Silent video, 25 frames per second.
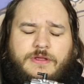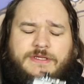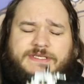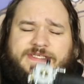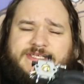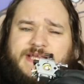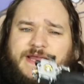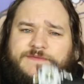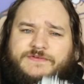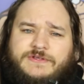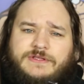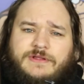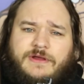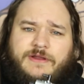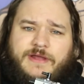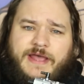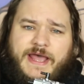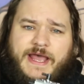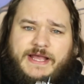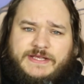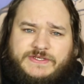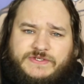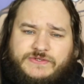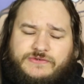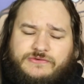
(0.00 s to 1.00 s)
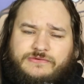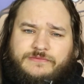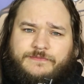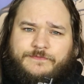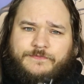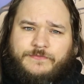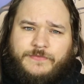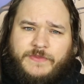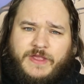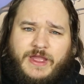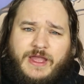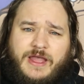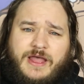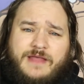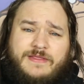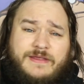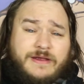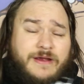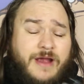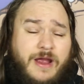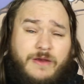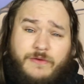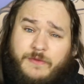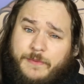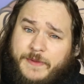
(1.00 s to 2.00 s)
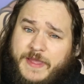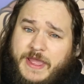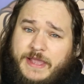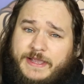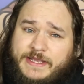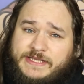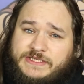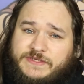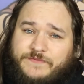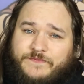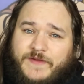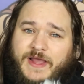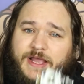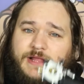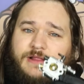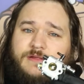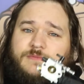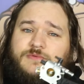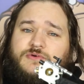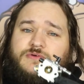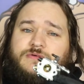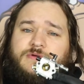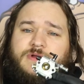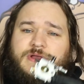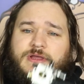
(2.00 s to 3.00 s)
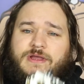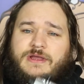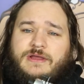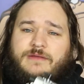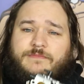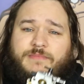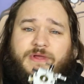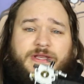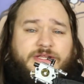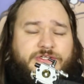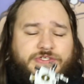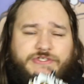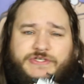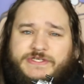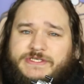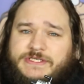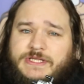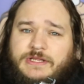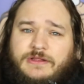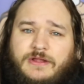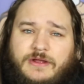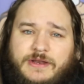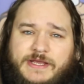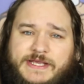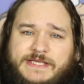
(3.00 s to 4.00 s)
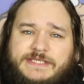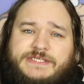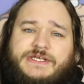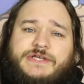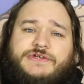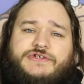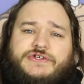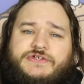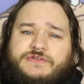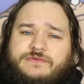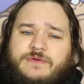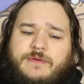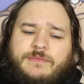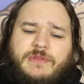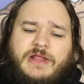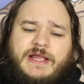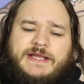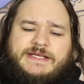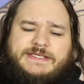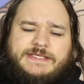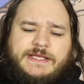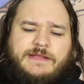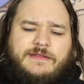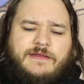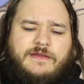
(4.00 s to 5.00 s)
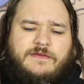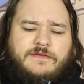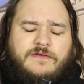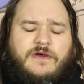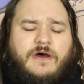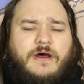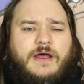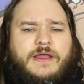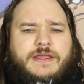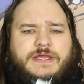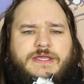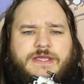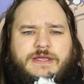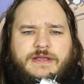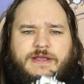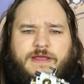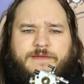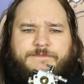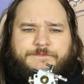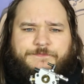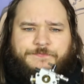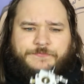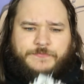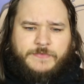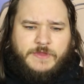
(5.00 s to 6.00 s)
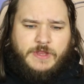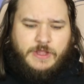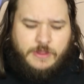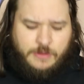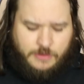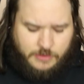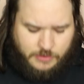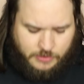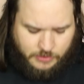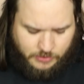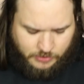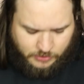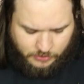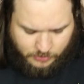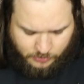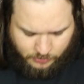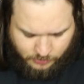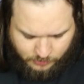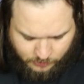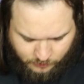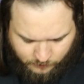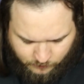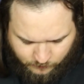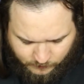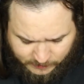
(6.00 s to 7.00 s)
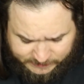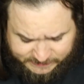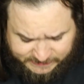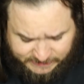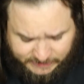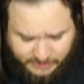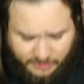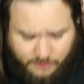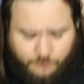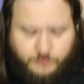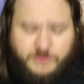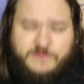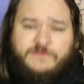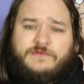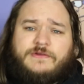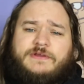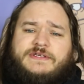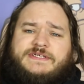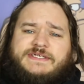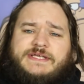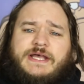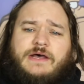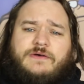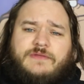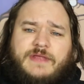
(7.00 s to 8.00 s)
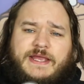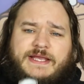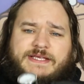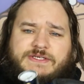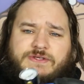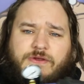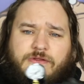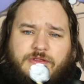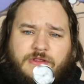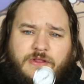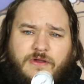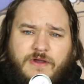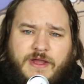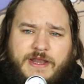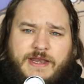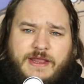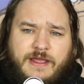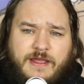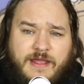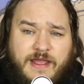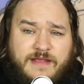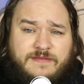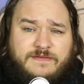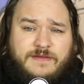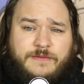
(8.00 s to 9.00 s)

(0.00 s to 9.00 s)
Saves a lot of hassle. There are repair kits available, but it's just a lot easier just replacing the entire unit. Once again, we do sell these online at